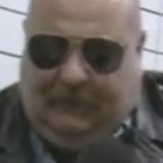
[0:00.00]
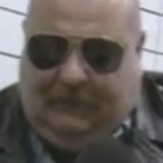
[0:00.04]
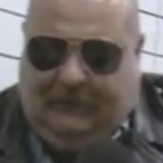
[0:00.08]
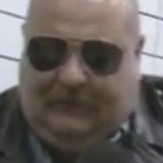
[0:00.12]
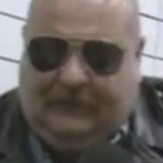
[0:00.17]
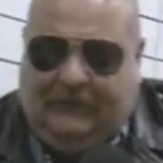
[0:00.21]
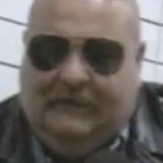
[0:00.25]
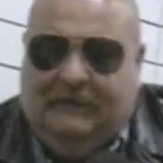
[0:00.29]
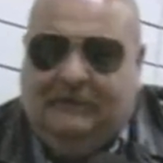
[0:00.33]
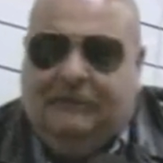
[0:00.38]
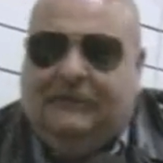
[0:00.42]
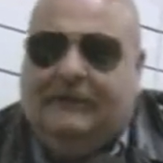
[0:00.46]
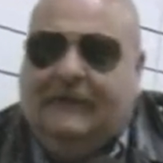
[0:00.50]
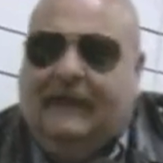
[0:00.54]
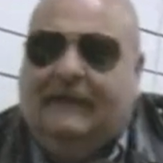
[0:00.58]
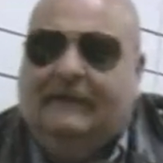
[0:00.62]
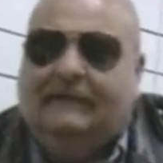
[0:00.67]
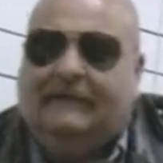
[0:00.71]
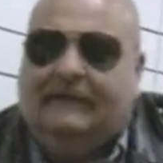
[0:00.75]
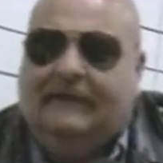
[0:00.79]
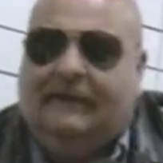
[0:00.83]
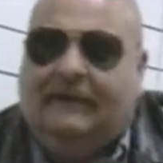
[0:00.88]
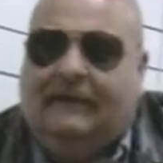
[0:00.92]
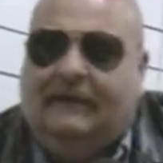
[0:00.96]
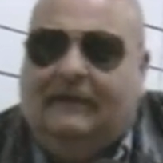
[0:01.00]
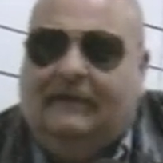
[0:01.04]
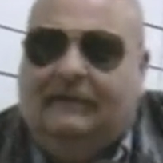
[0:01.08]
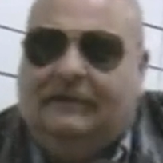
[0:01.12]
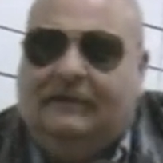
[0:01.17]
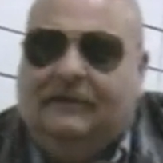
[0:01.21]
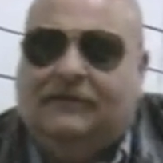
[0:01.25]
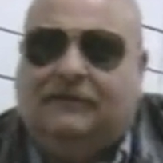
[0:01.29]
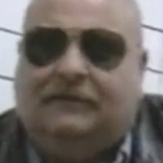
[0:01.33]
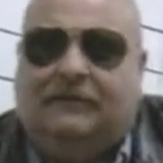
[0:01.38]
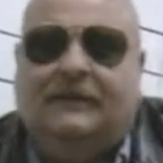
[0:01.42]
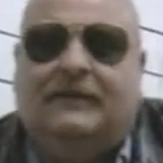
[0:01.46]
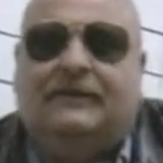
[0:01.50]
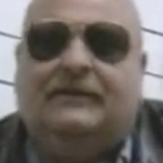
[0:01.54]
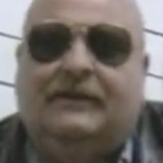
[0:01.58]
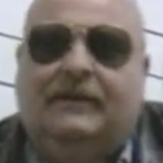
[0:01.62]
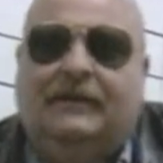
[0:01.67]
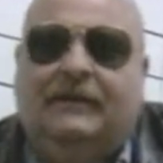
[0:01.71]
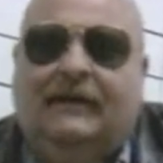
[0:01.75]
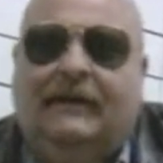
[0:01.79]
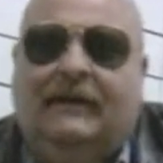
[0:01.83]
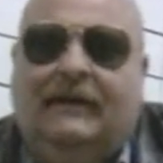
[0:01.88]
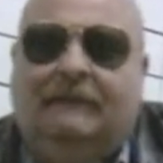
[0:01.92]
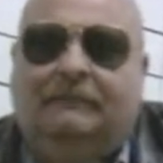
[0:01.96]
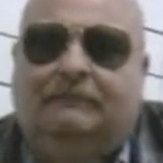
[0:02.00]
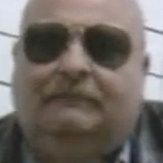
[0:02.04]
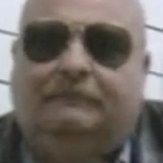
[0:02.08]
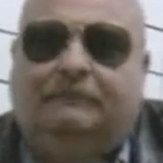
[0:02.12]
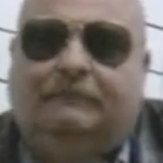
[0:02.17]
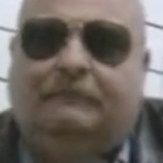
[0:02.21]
Seems that just recently,